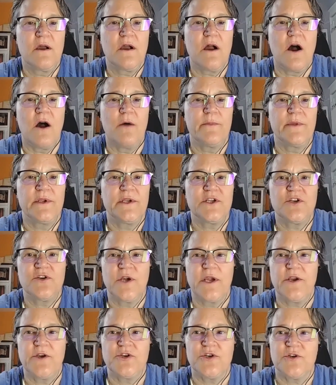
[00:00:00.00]
Common
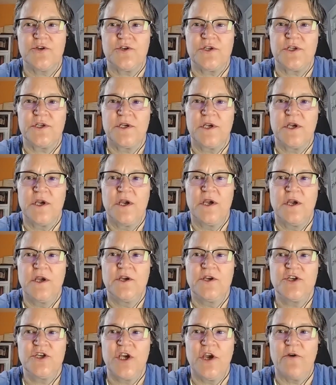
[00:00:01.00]
strangers
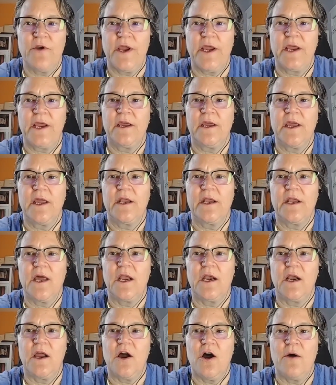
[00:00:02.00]
sharing an
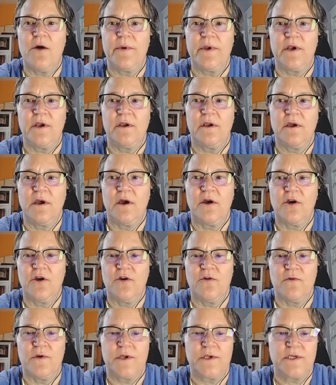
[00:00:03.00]
uncommon
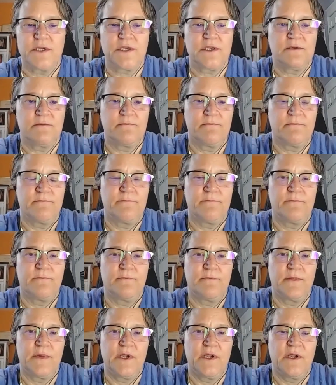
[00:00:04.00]
occurrence.
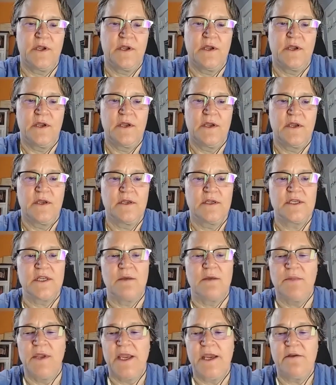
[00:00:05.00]

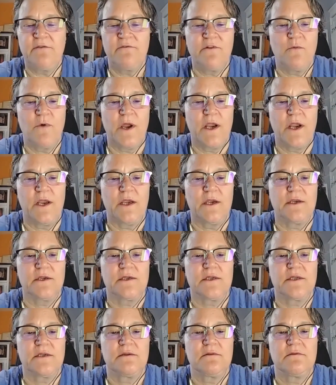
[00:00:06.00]
Some late for
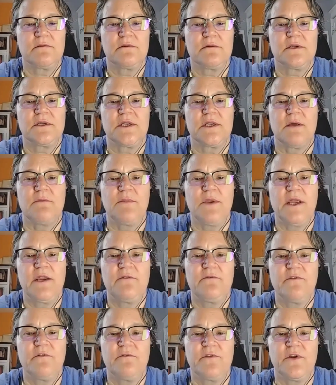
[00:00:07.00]
weddings, some
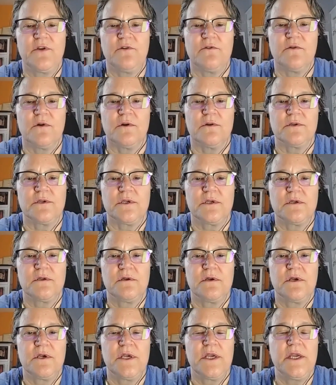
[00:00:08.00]
late for funerals,
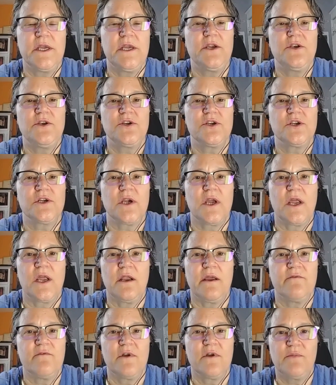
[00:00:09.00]
each
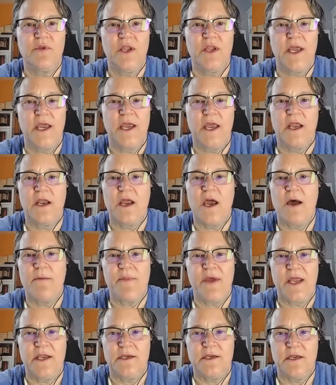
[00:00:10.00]
and every plan
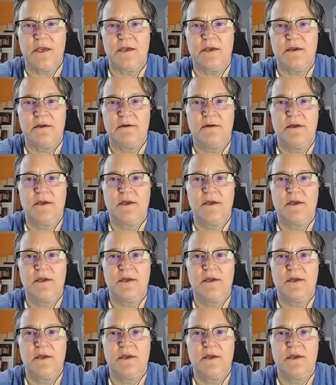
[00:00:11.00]
upended